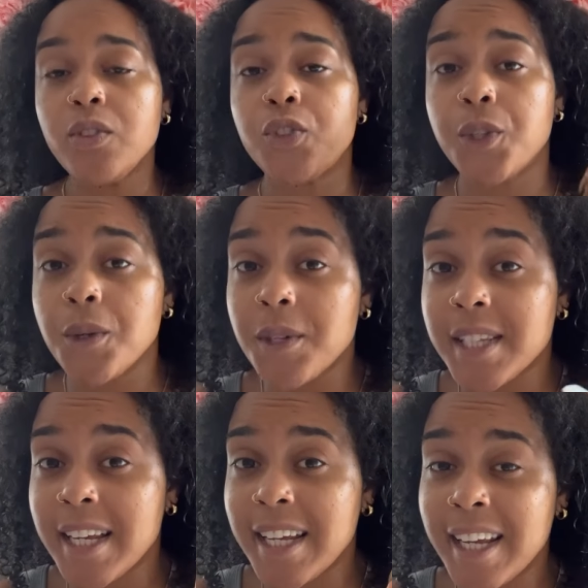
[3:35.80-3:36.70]

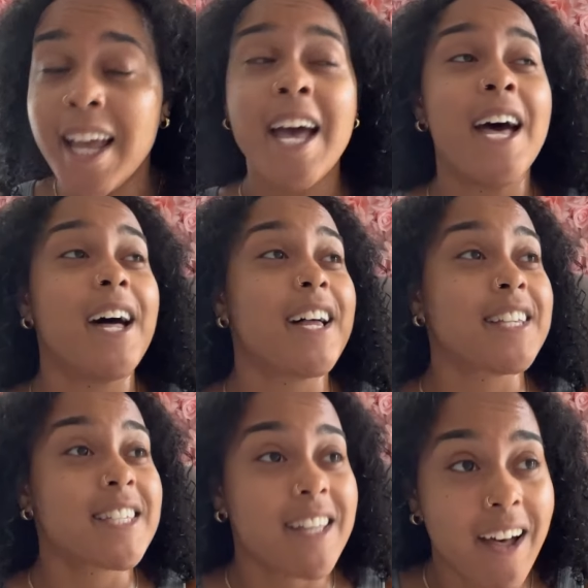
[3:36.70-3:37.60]
Choosing a
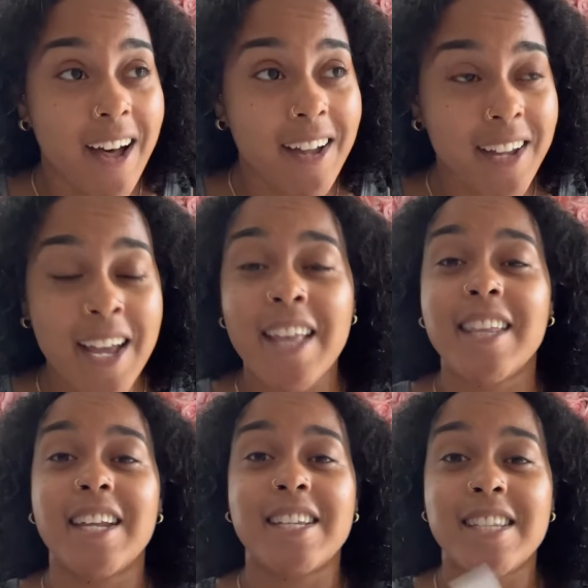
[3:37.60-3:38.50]
stock
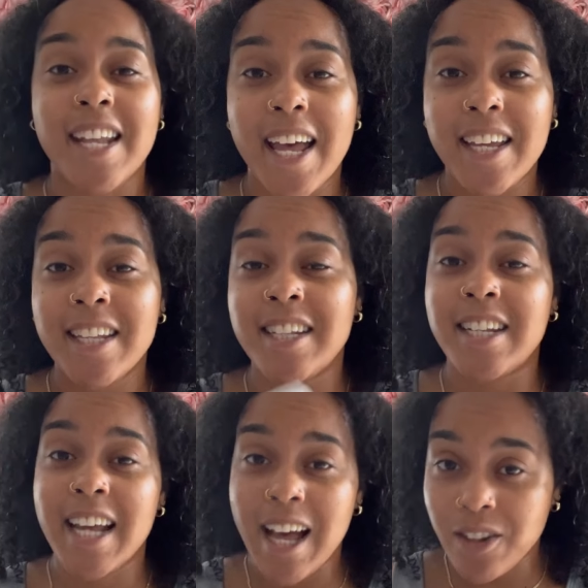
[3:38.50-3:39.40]
that is not in the
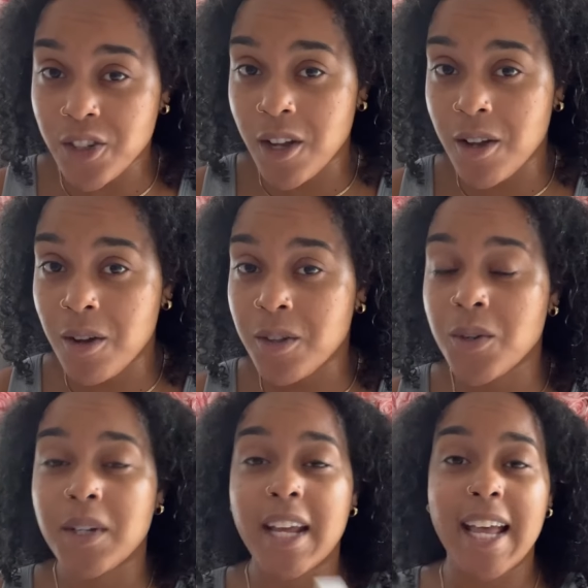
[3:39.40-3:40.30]
Dow Jones
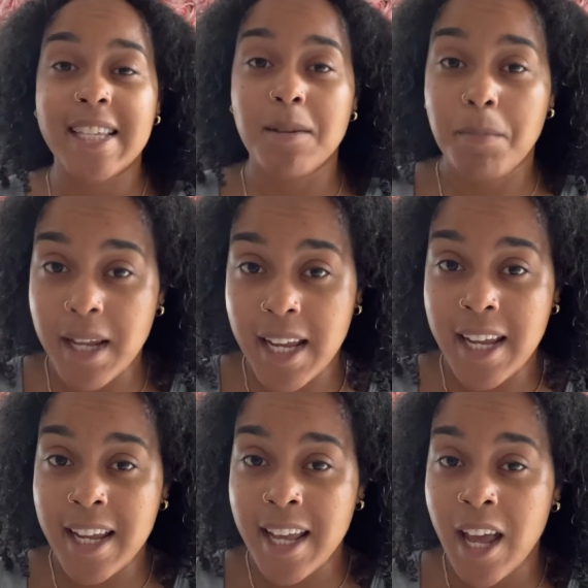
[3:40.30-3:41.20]
or the
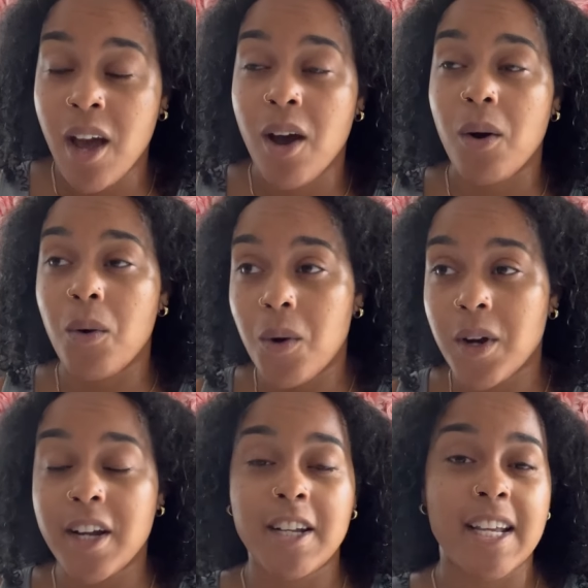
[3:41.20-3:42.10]
S&P, or
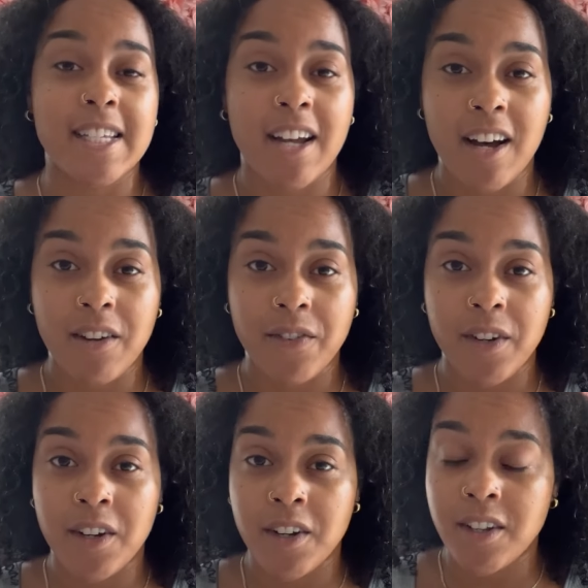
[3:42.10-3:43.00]
it doesn't
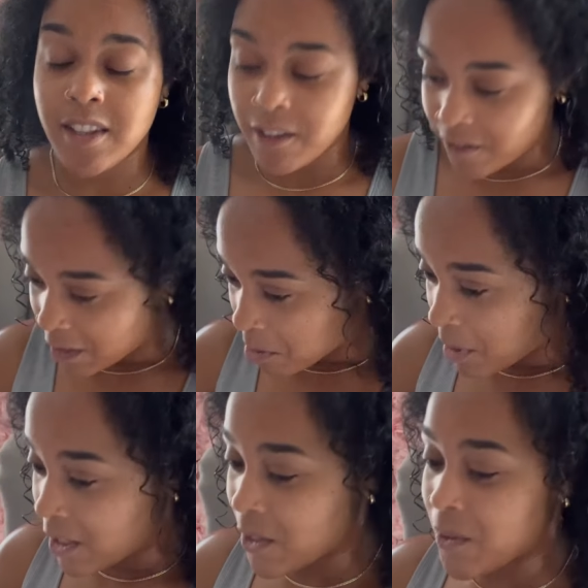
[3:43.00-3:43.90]
offer the
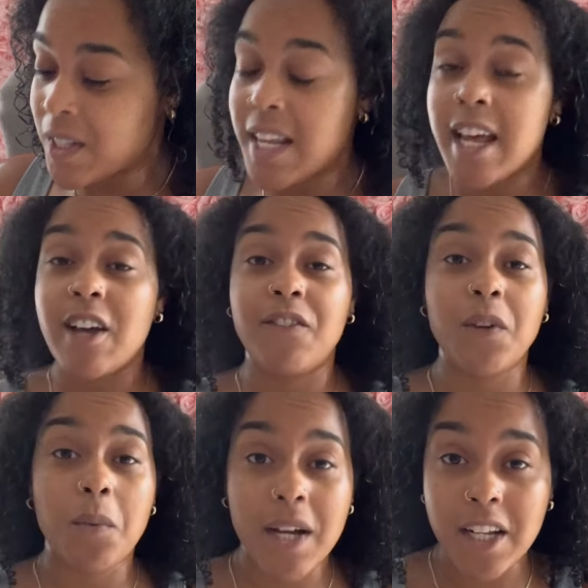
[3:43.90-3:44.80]
fundamentals. Now, if
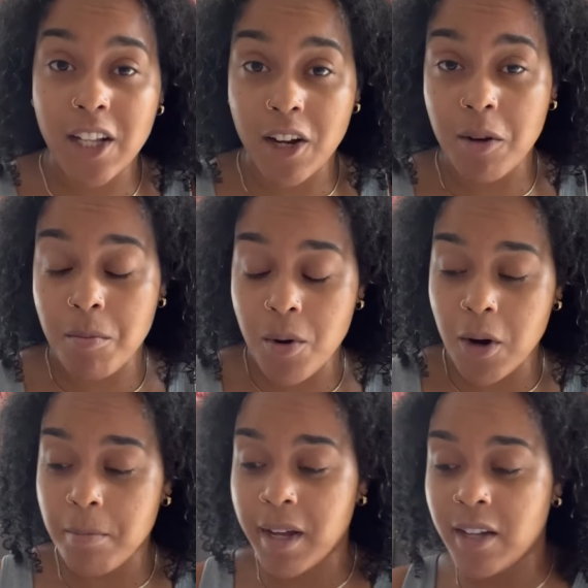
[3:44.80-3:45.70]
you want to learn
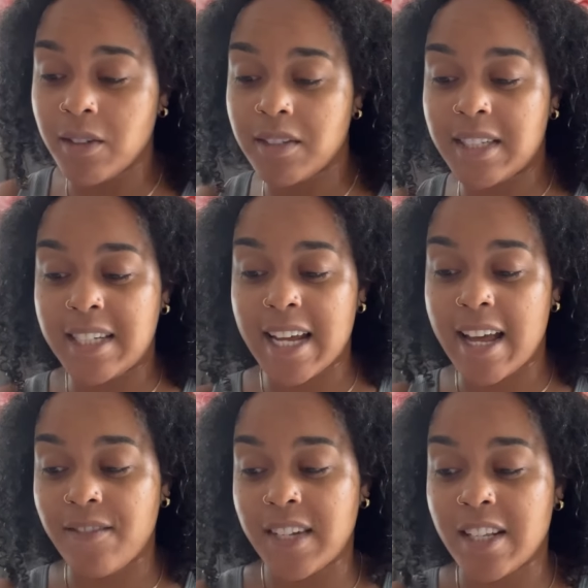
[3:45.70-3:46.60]
more about
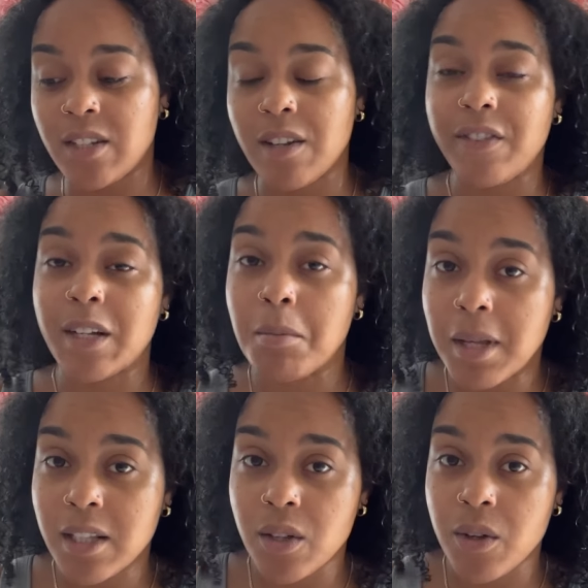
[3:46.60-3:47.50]
diving into the
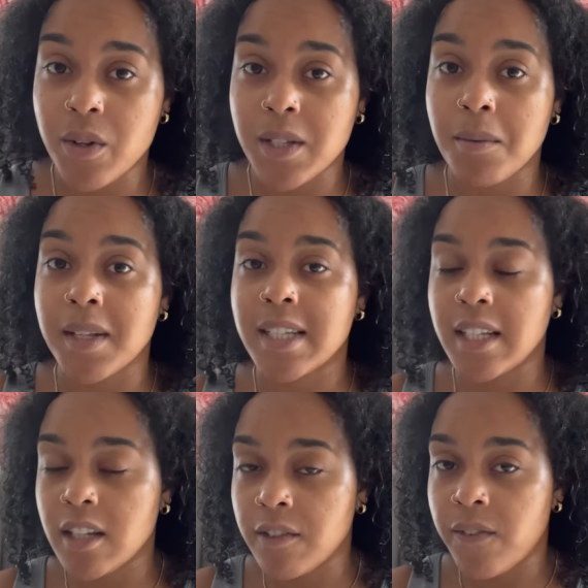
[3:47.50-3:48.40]
fundamentals and what to
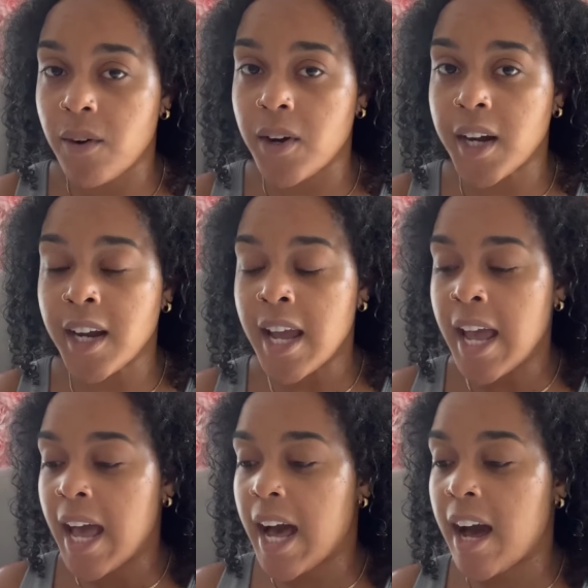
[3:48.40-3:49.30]
look for,
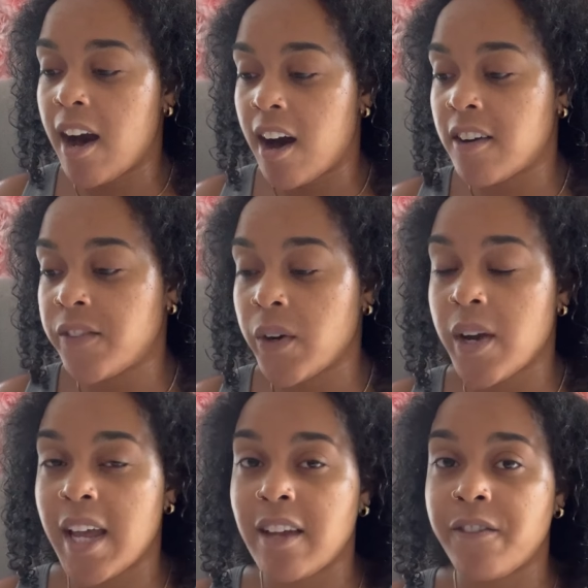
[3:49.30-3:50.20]
I offer
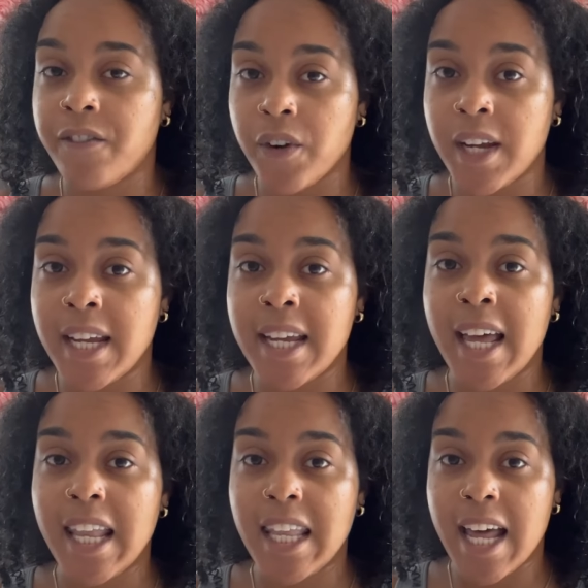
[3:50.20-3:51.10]
a free
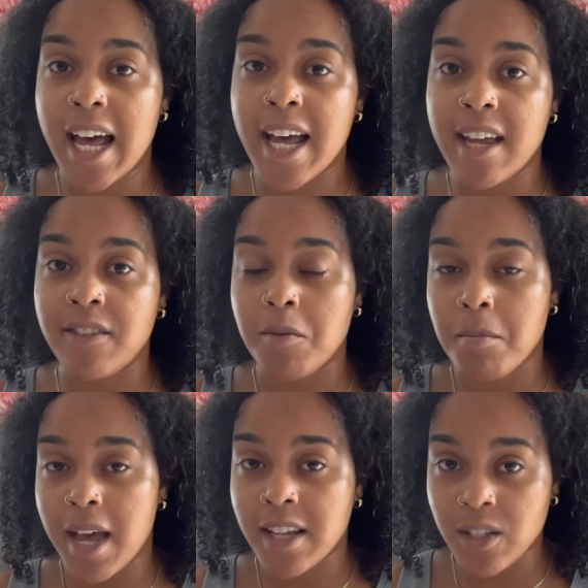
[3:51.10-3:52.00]
live
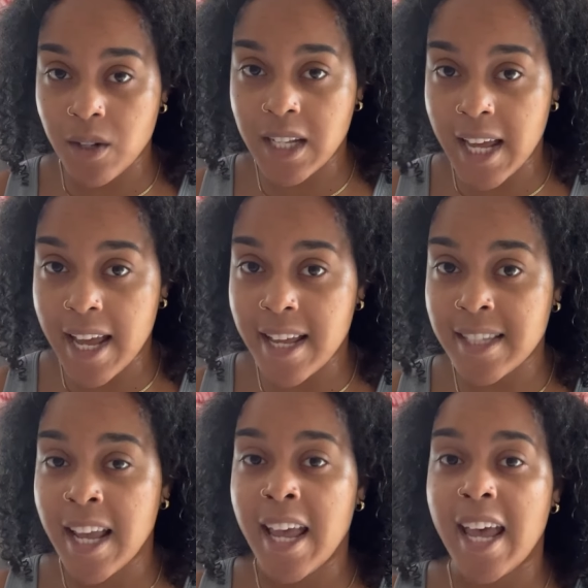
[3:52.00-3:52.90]

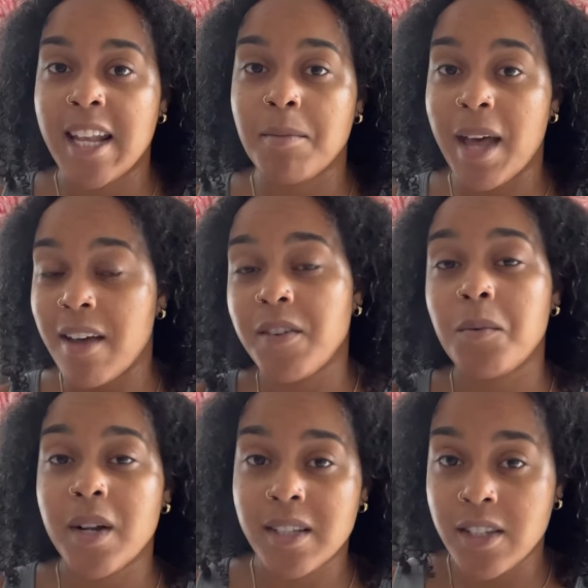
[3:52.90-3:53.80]
masterclass, and I'm having
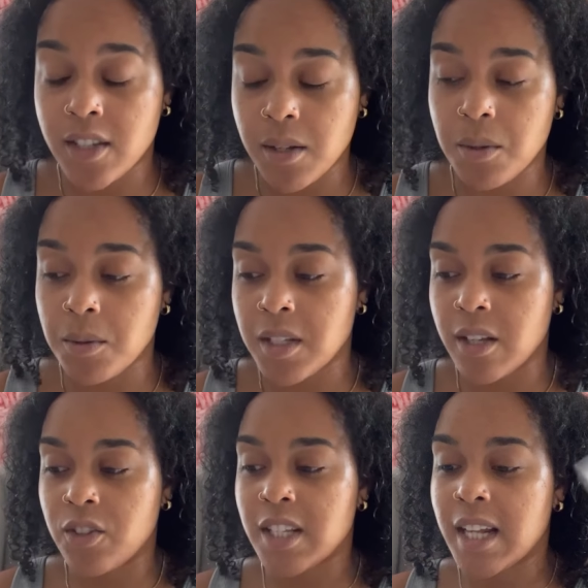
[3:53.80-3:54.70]
one soon.
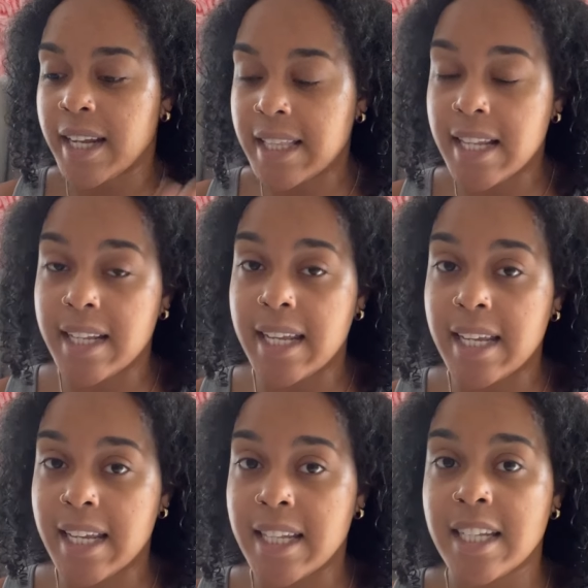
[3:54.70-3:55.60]
So just click the
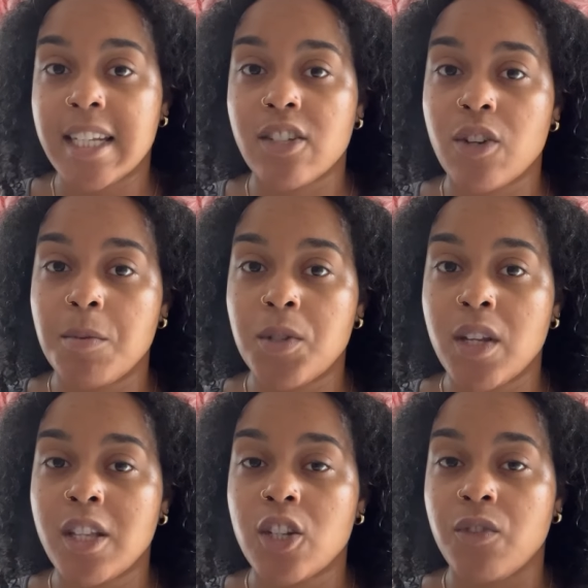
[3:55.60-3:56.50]
link in the
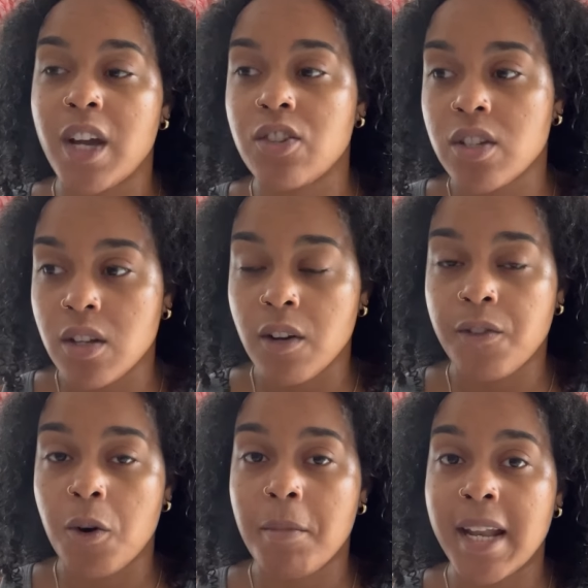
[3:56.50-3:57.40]
description to register
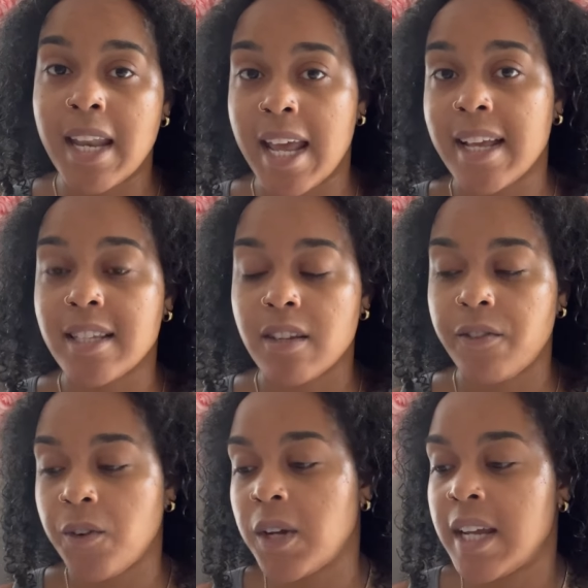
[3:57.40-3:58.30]
for my next
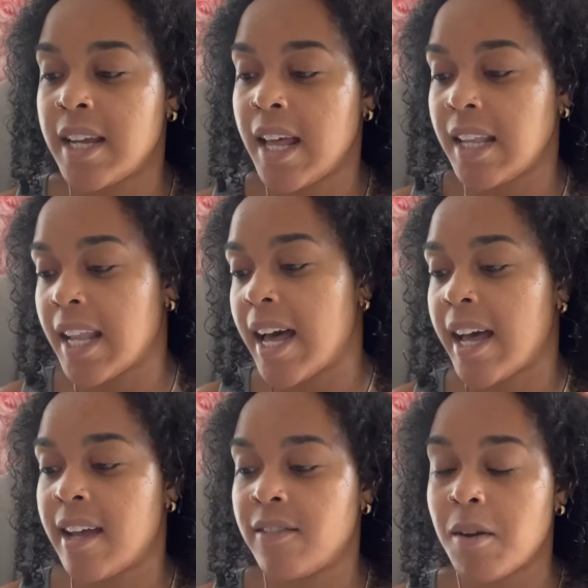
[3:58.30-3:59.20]
free live